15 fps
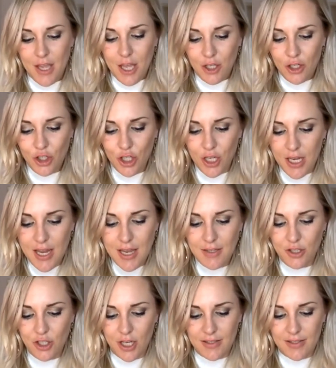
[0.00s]
She has
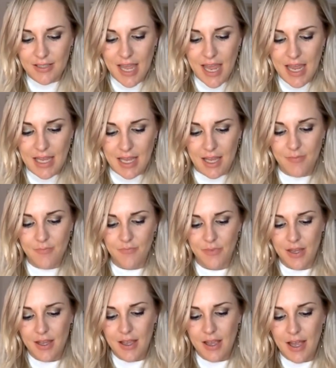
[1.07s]
just taken
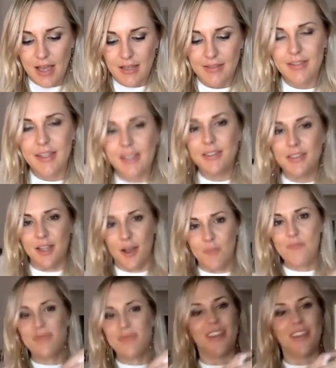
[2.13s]
a system